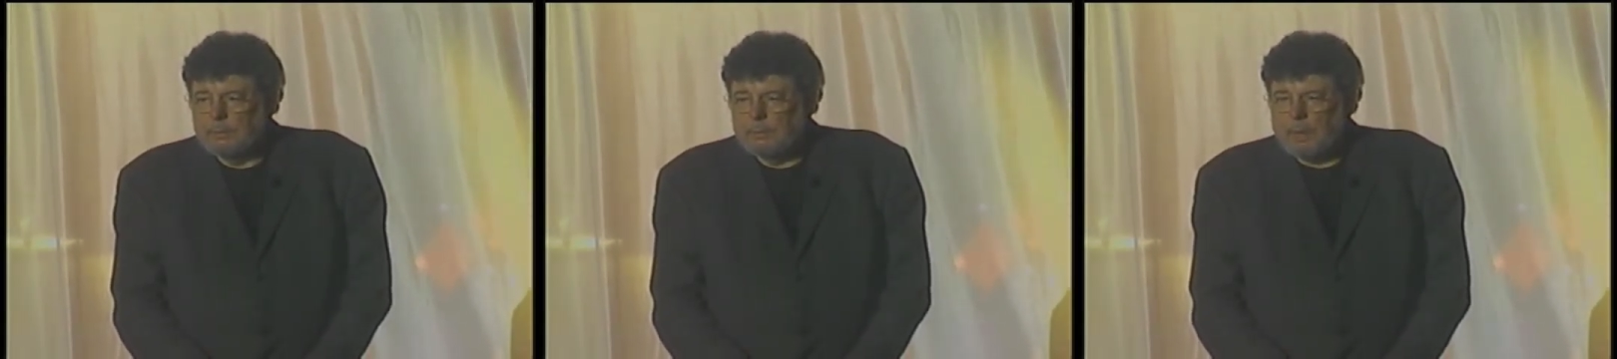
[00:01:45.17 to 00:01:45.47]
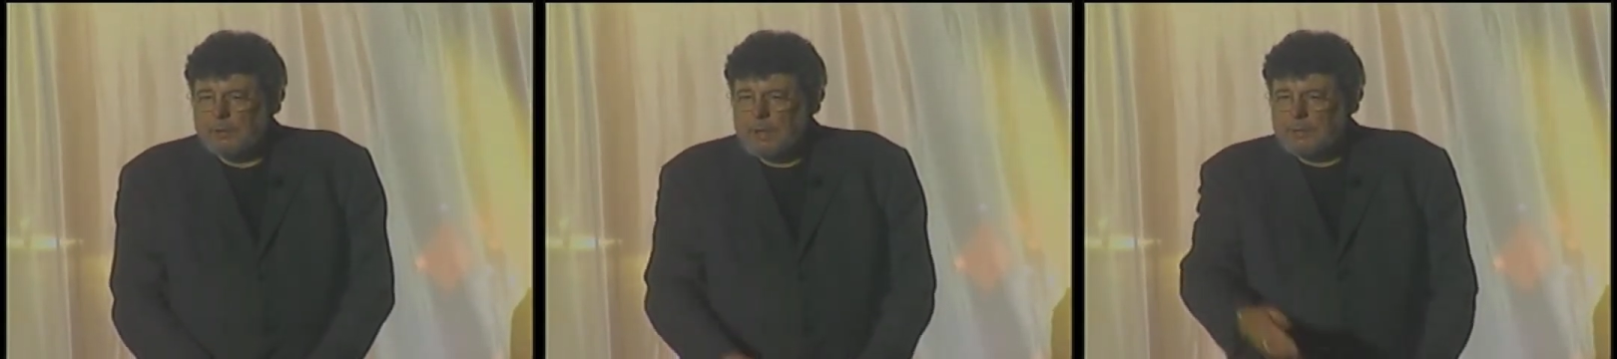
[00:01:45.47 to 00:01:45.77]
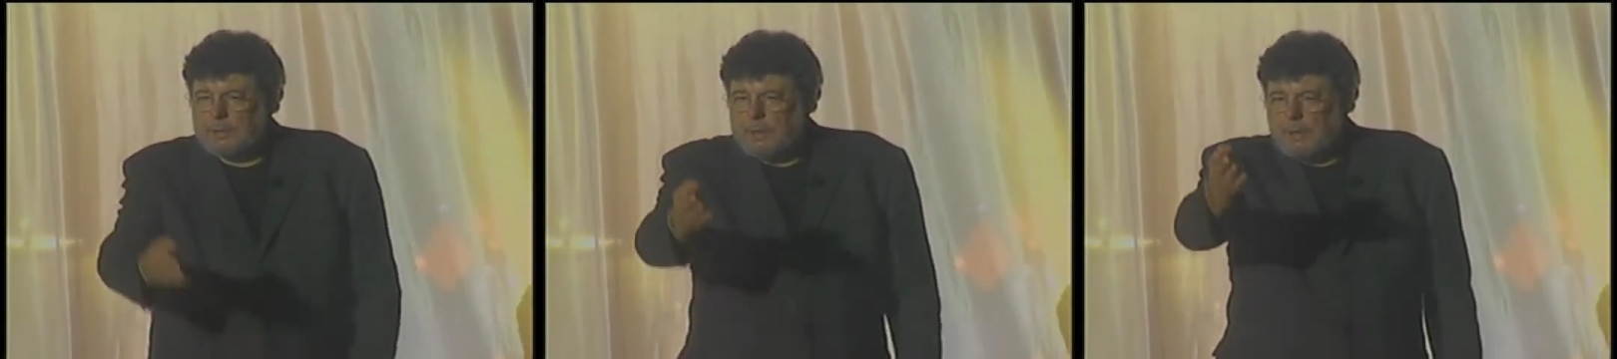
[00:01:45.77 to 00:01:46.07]
Now,
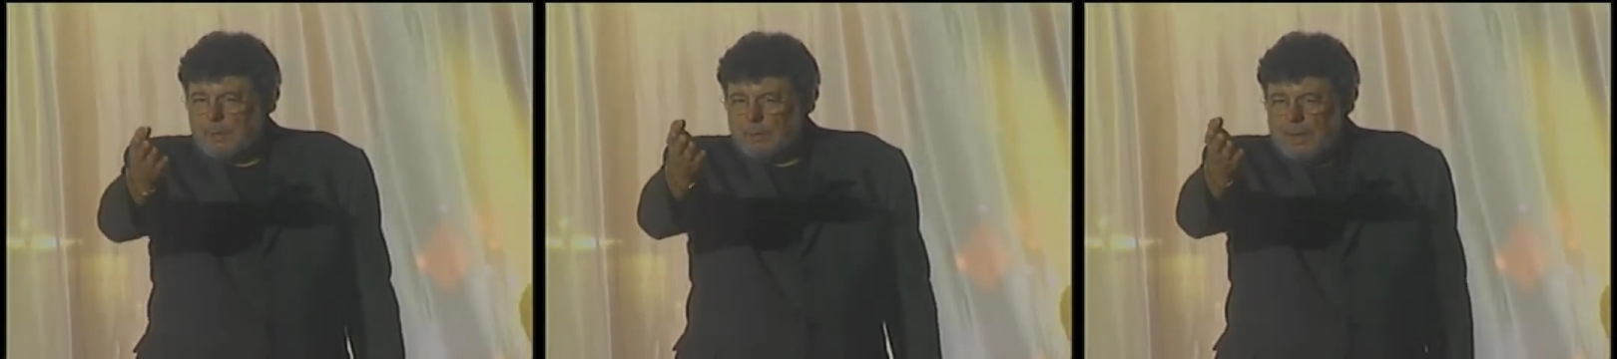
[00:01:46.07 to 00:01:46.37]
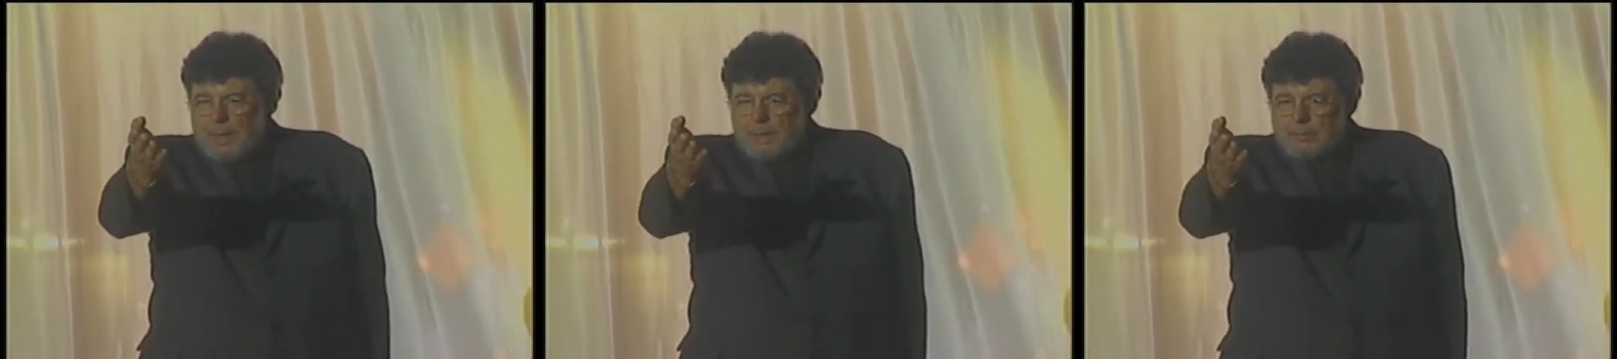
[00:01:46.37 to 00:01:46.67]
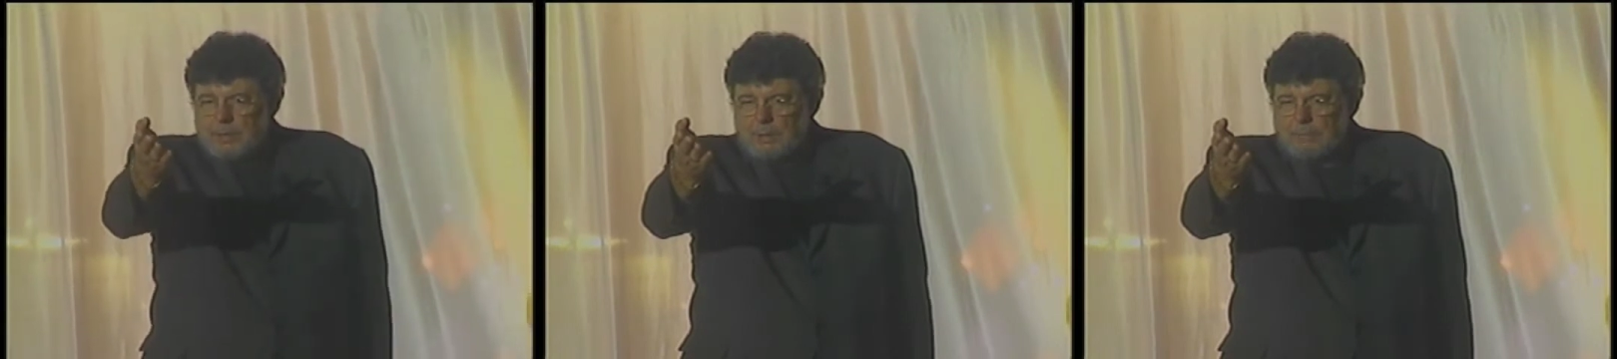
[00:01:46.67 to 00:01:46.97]
Jesus said he would lay
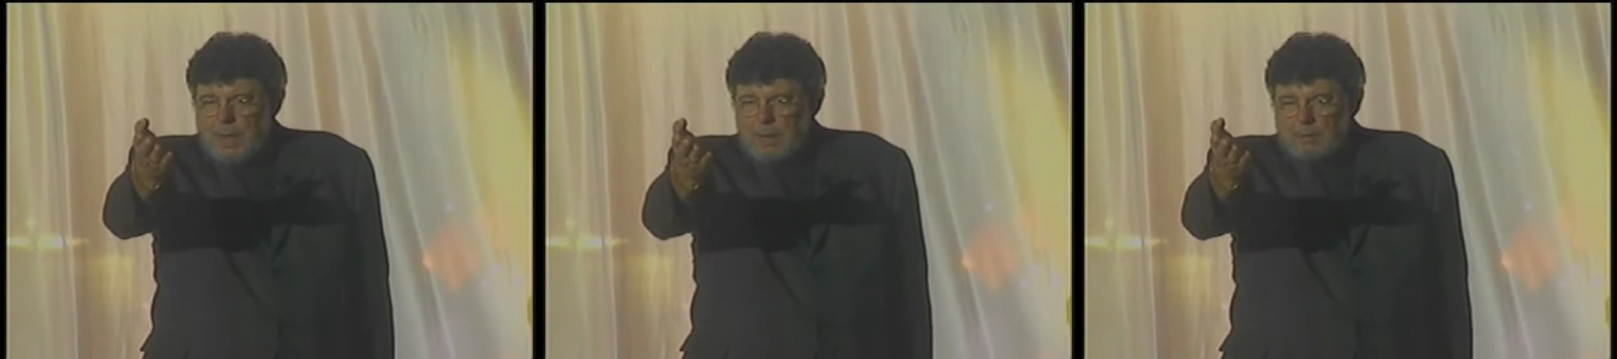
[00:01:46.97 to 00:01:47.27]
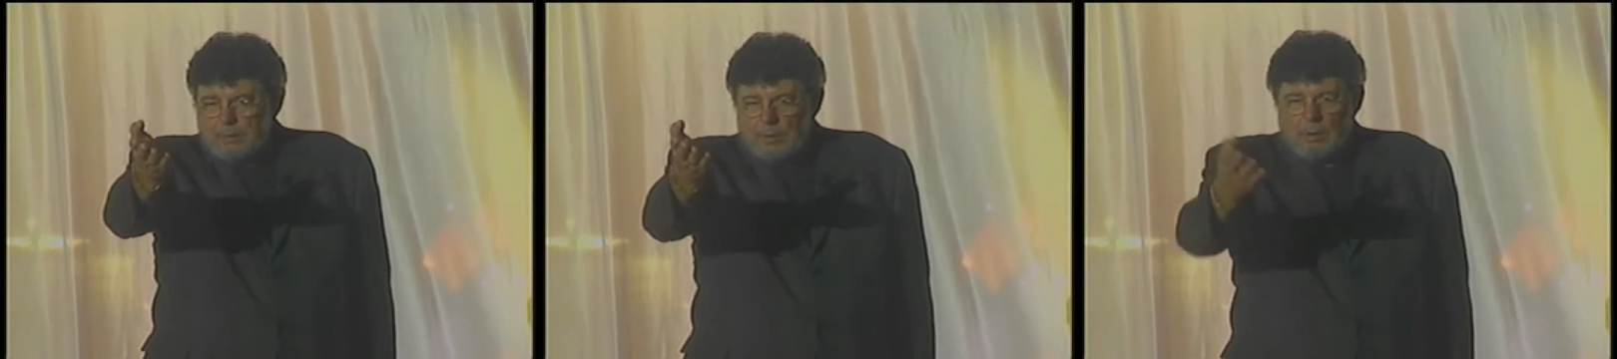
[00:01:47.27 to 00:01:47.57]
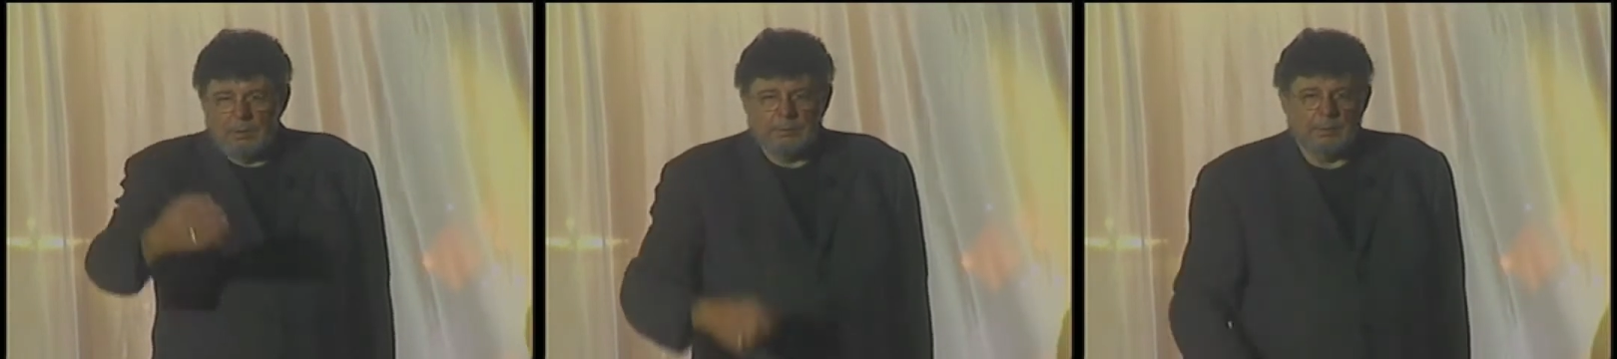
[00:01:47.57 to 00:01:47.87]
himself down on the
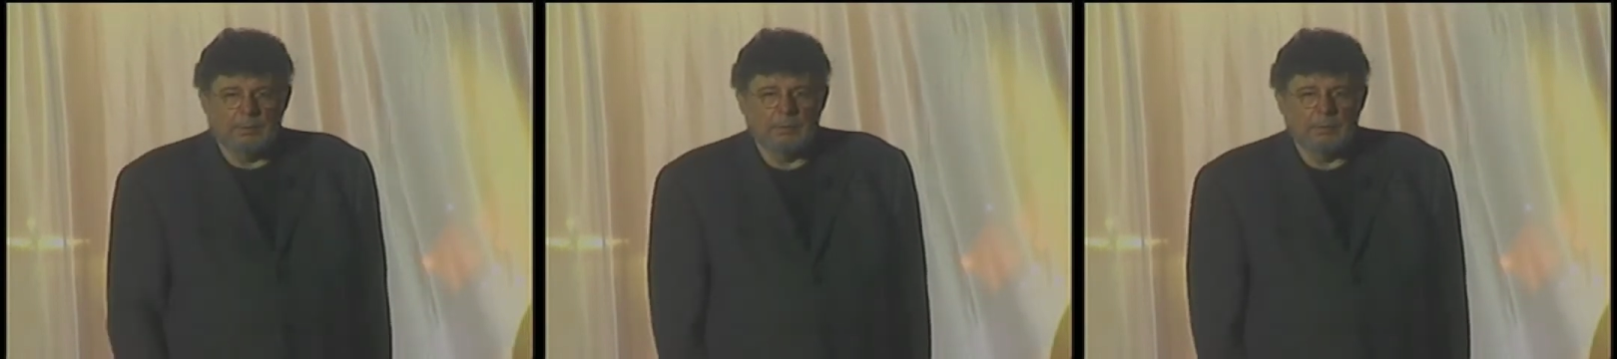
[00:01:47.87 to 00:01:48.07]
altar.